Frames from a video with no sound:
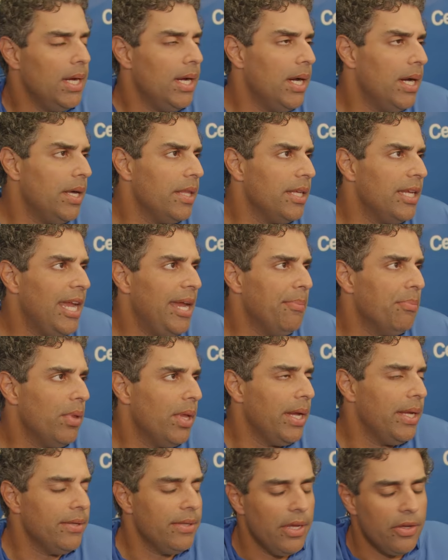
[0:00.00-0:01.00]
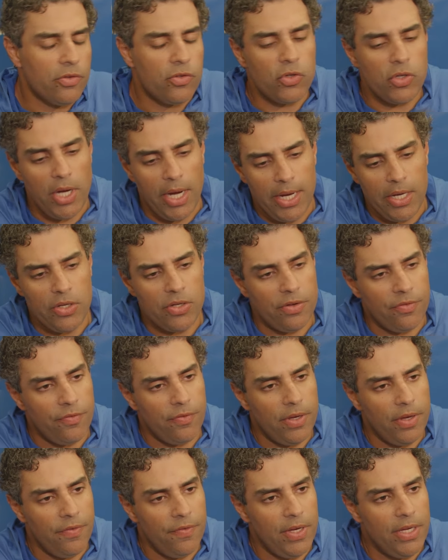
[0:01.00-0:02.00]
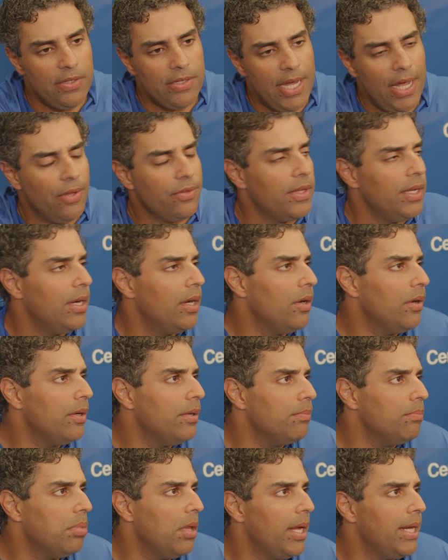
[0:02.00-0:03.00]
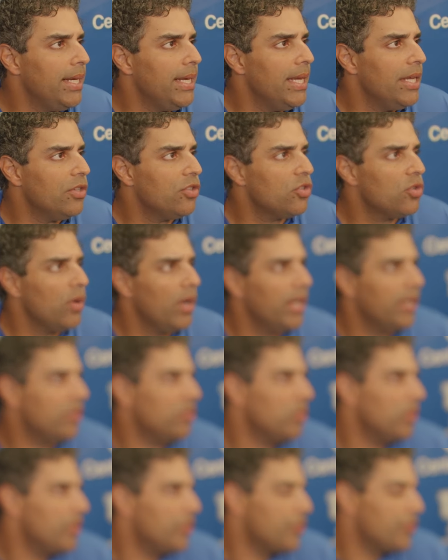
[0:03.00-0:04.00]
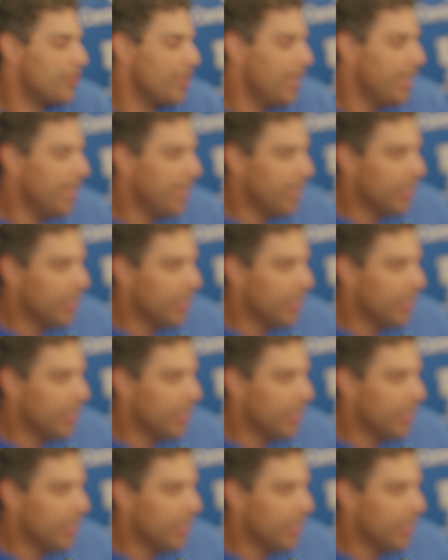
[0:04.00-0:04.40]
The game plan does change if he's out there and playing to his strengths, which